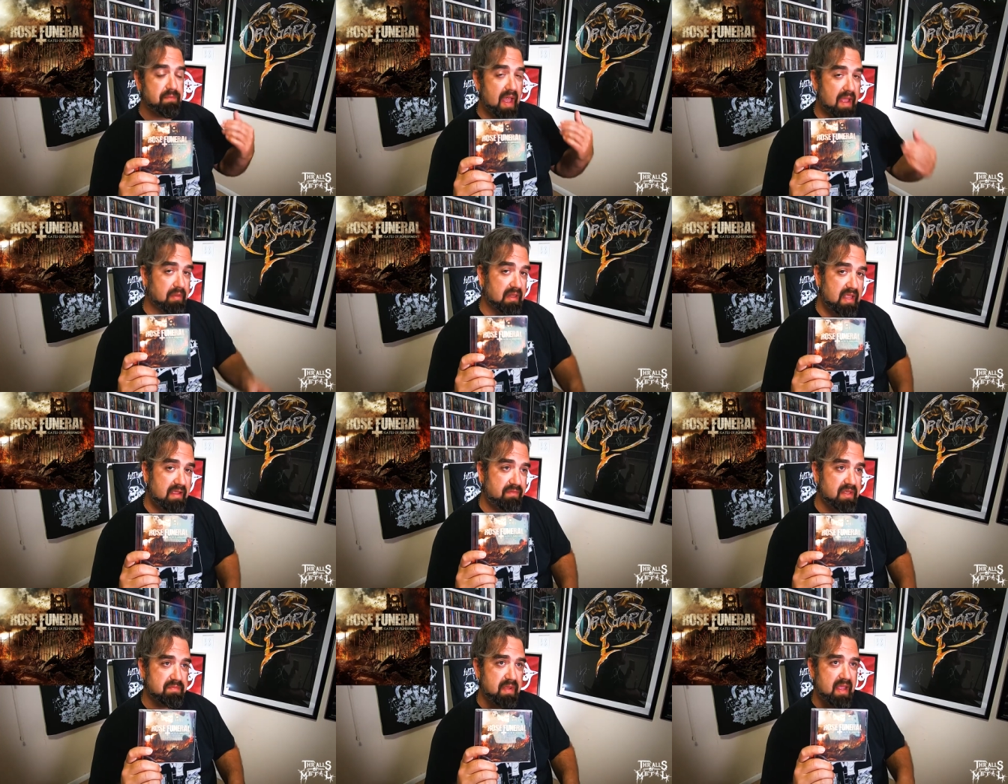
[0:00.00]
I believe
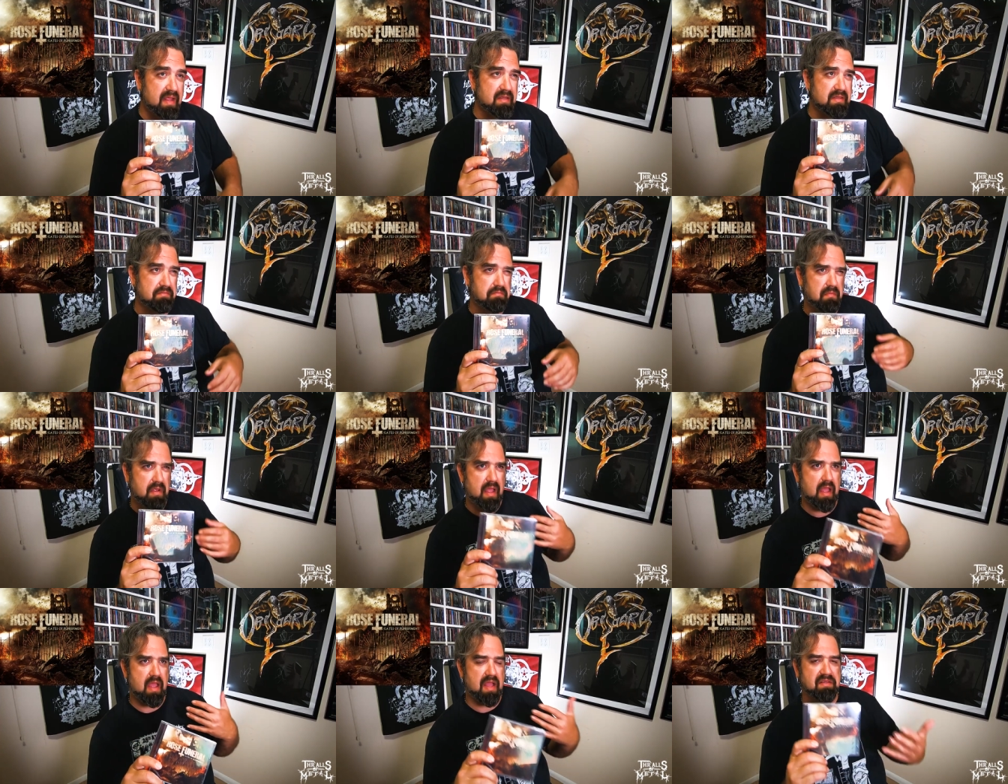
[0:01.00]
this band
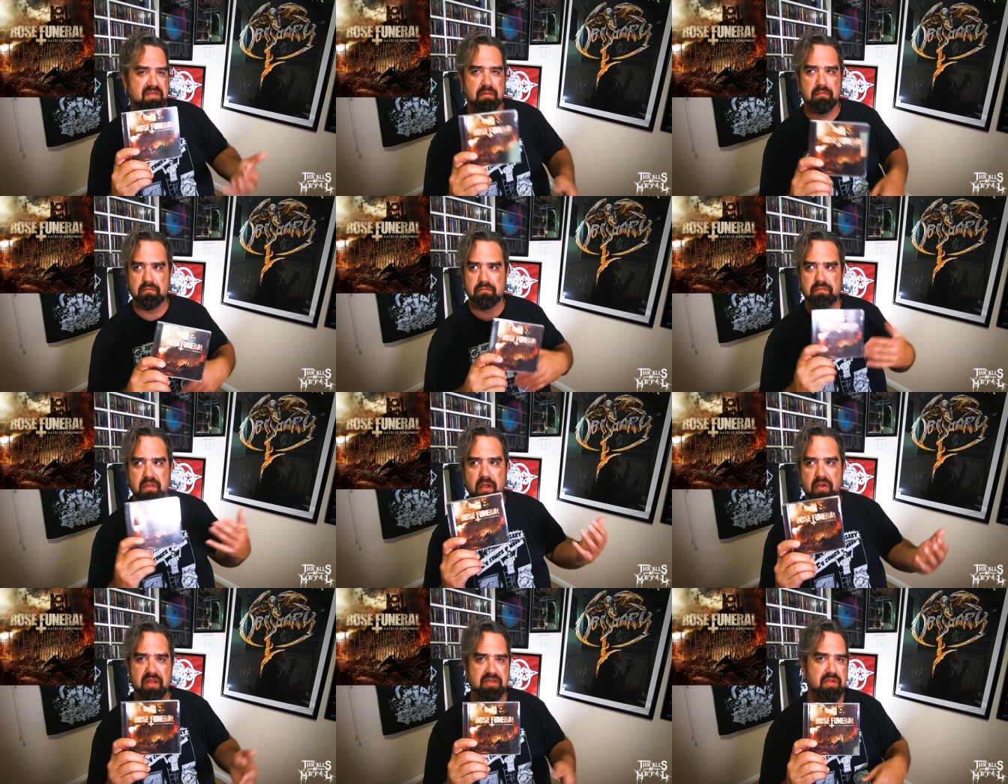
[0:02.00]
had some, you
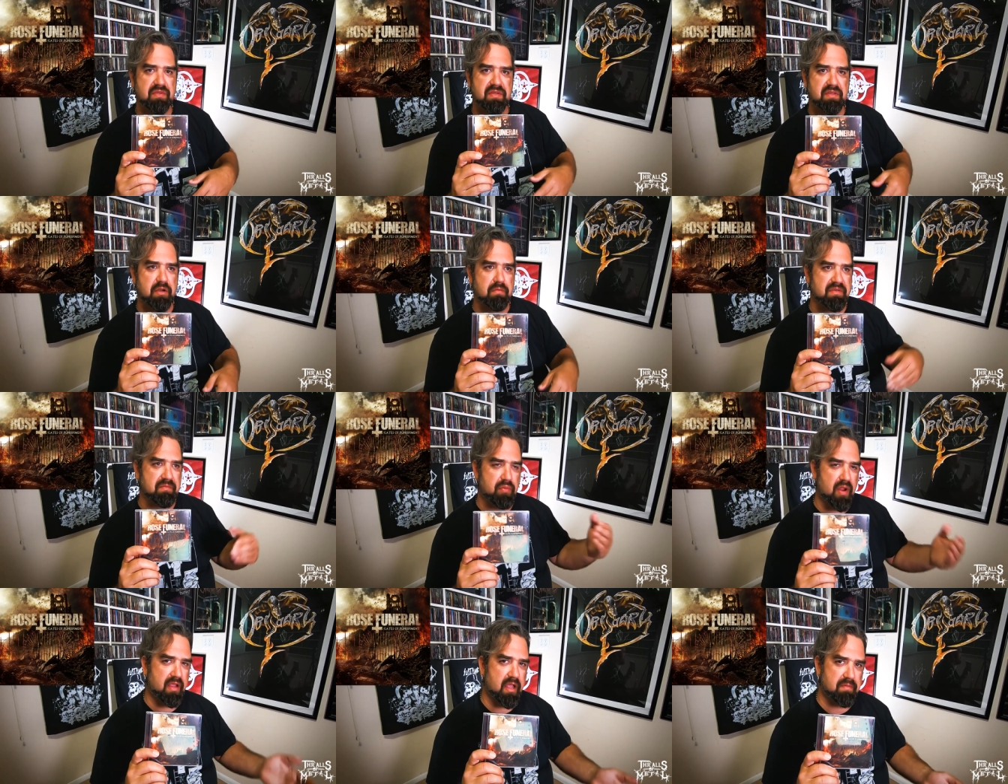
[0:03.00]
know, issues in terms of
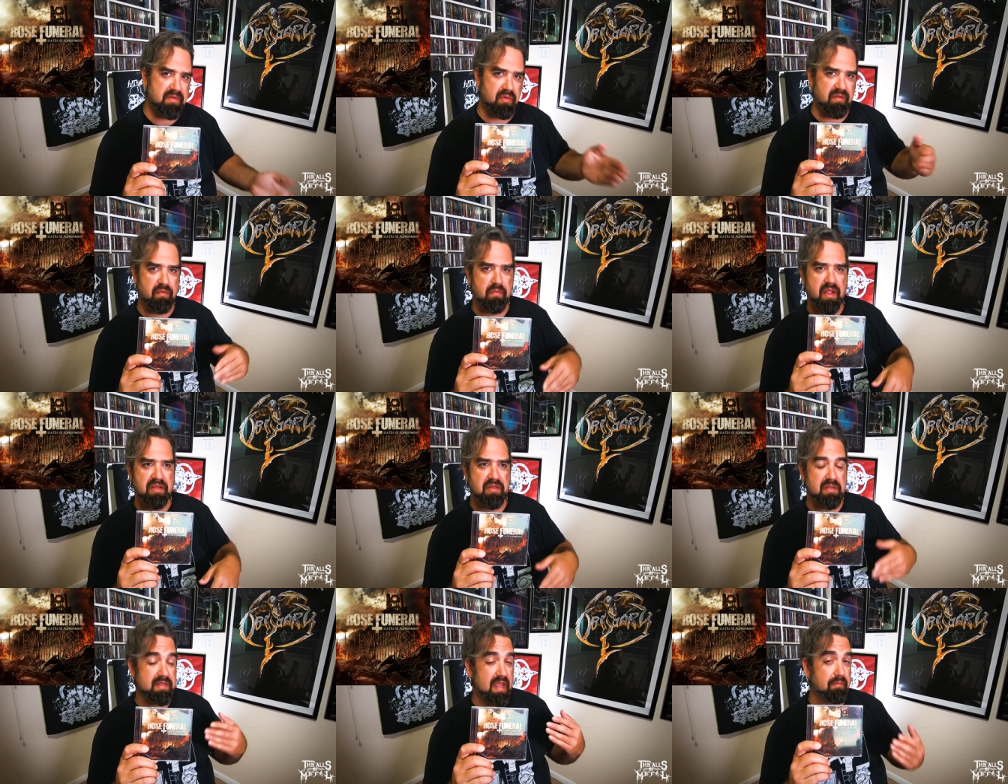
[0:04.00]
breakups,
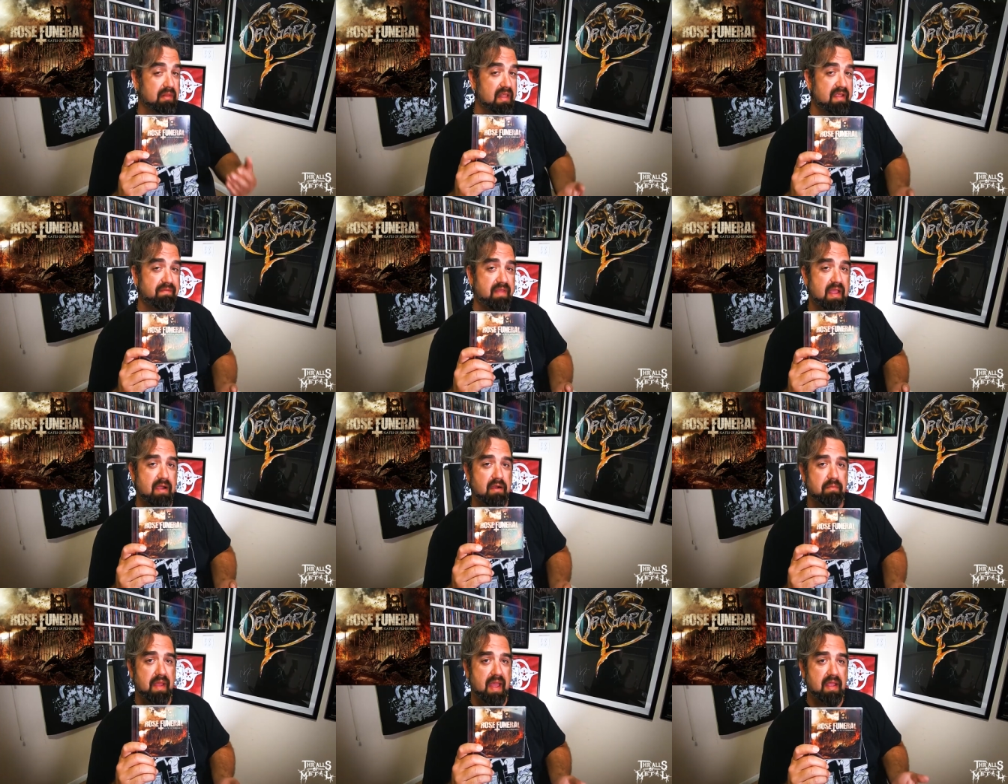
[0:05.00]
reformations. I believe they
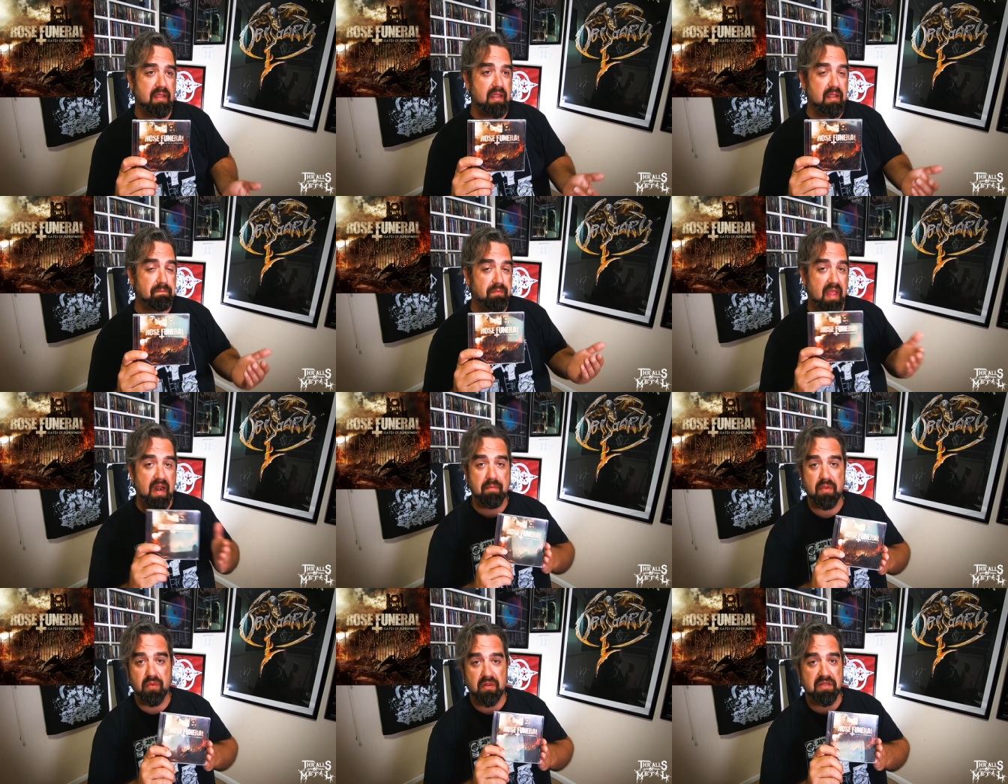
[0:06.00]
are back, and I'd
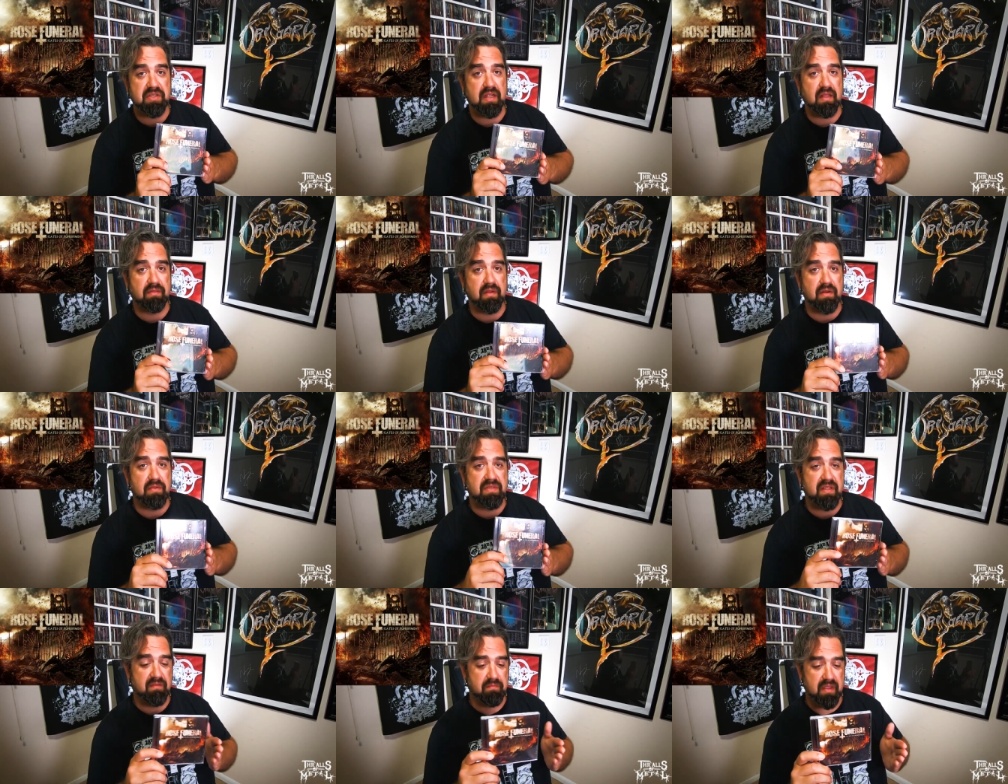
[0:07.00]
be willing to check out their new
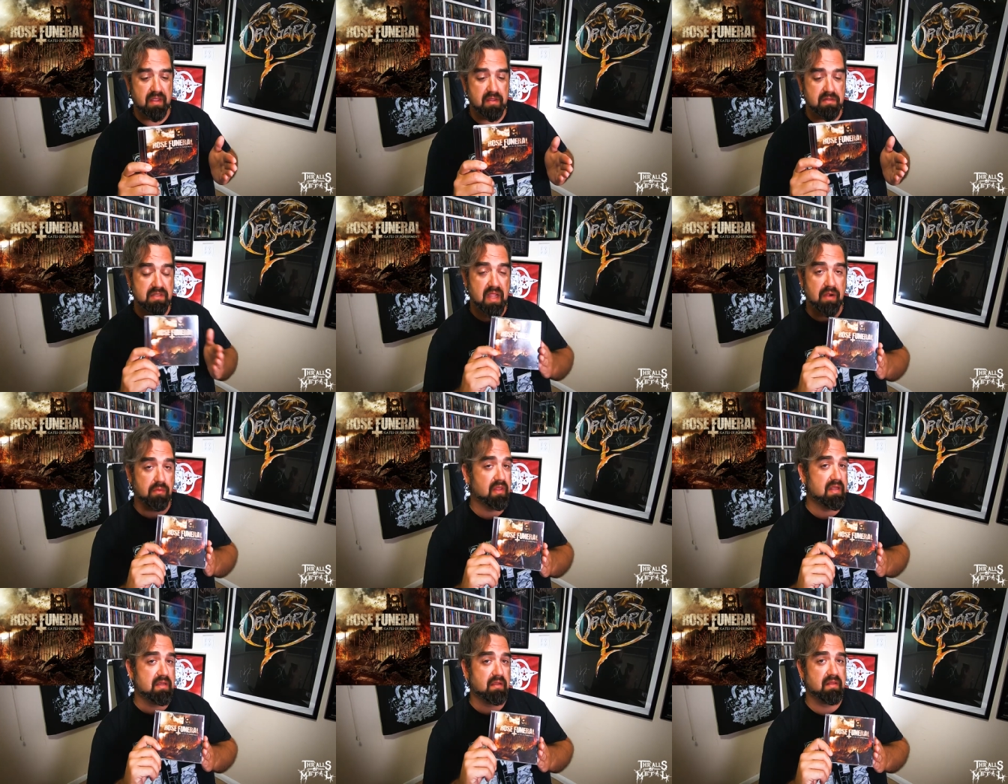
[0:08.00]
stuff because I
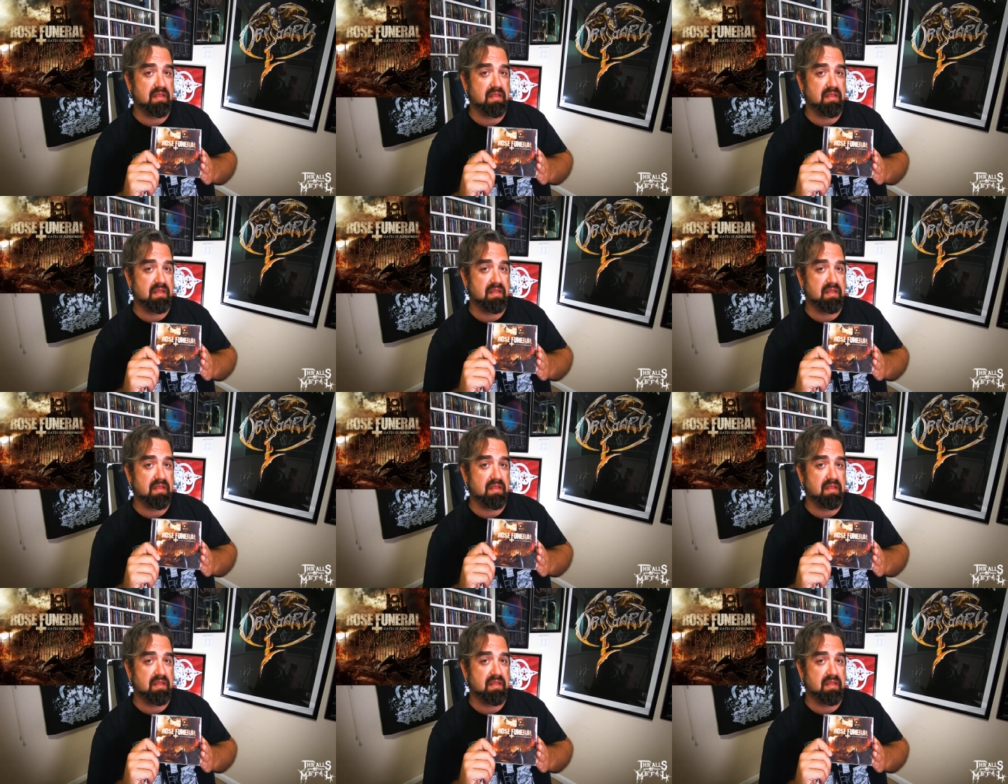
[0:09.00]
really dug